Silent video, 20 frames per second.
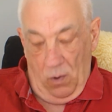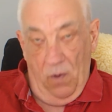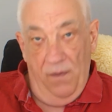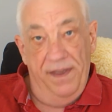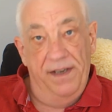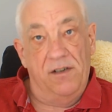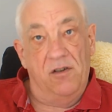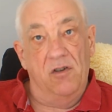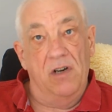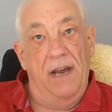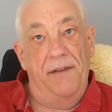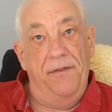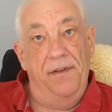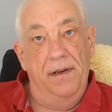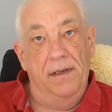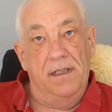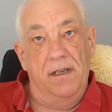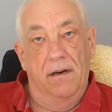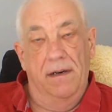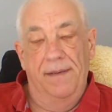the
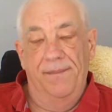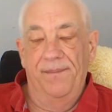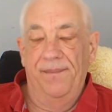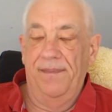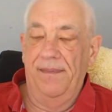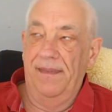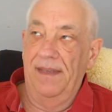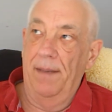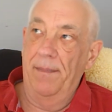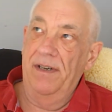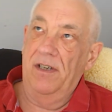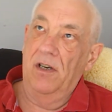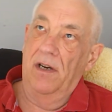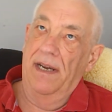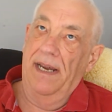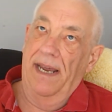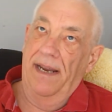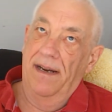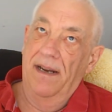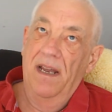traffic. Sorry, let me
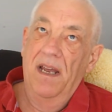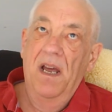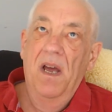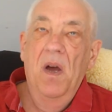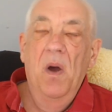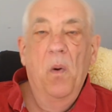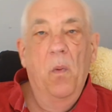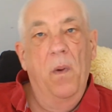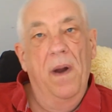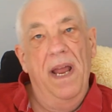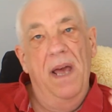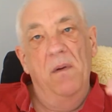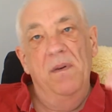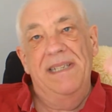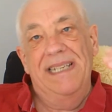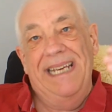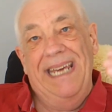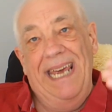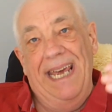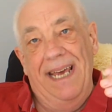try again. When I
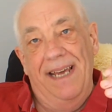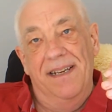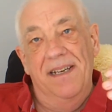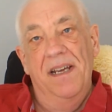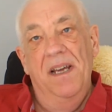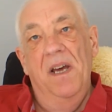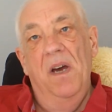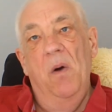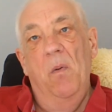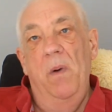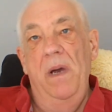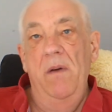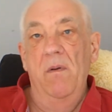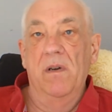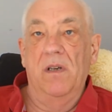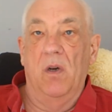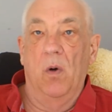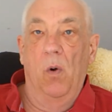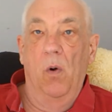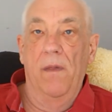was a kid, we
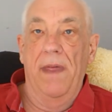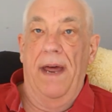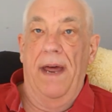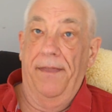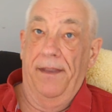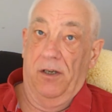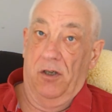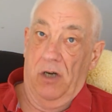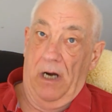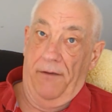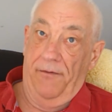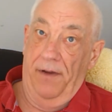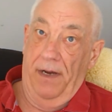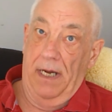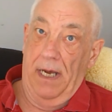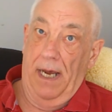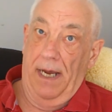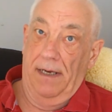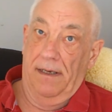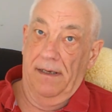would call the
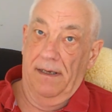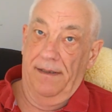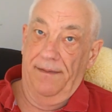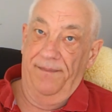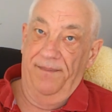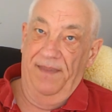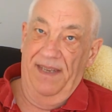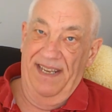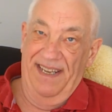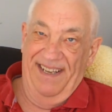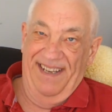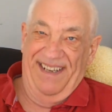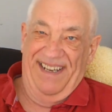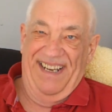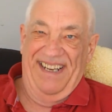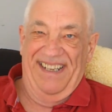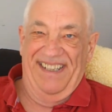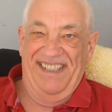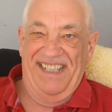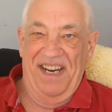trafficator.
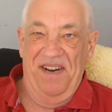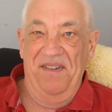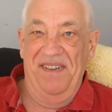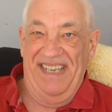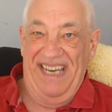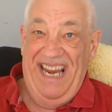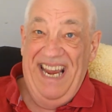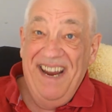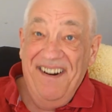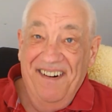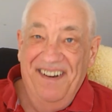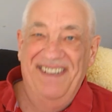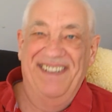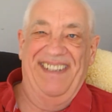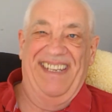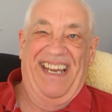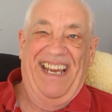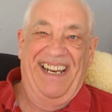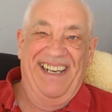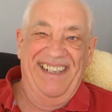It shows here as
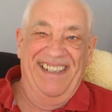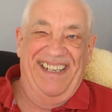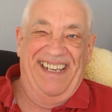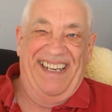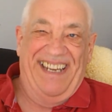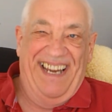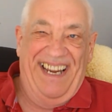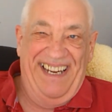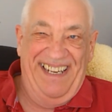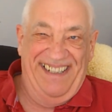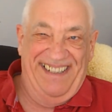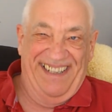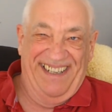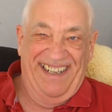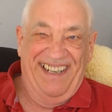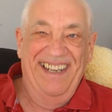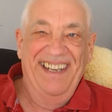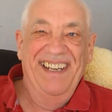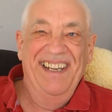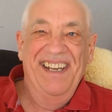the
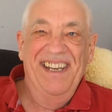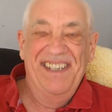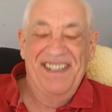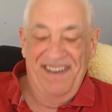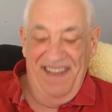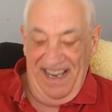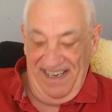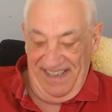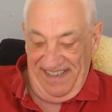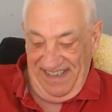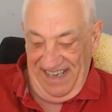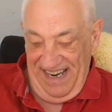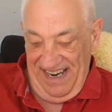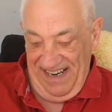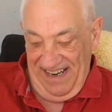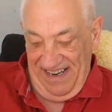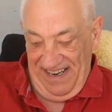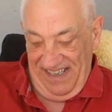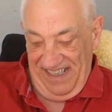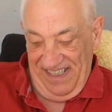indicator, so that's the
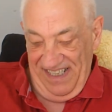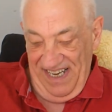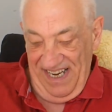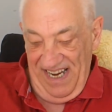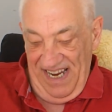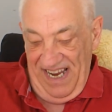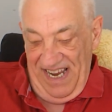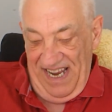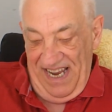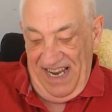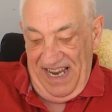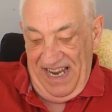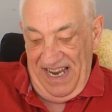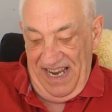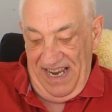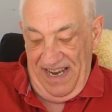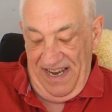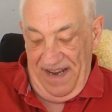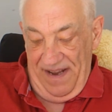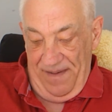English.
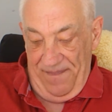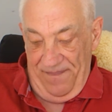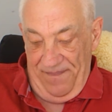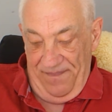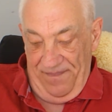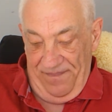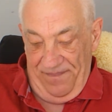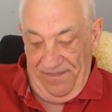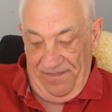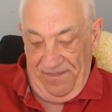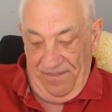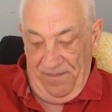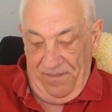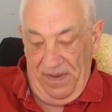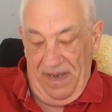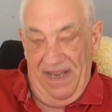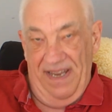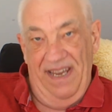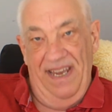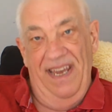
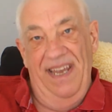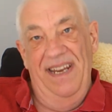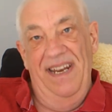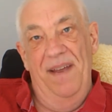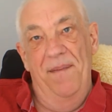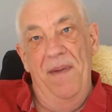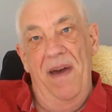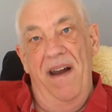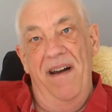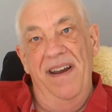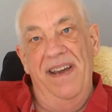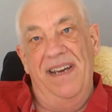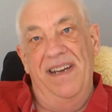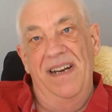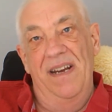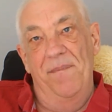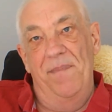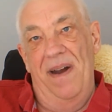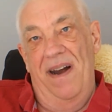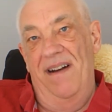But in
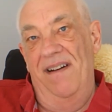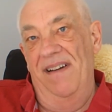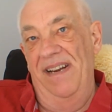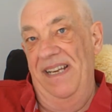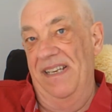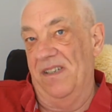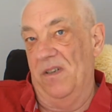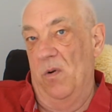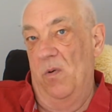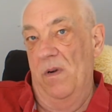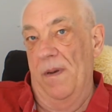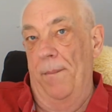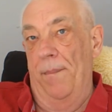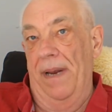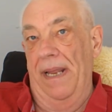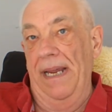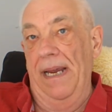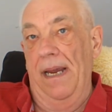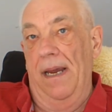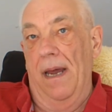American, apparently, it's called a
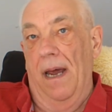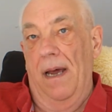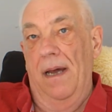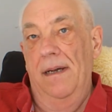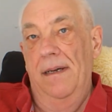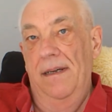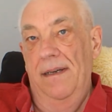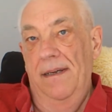blinker.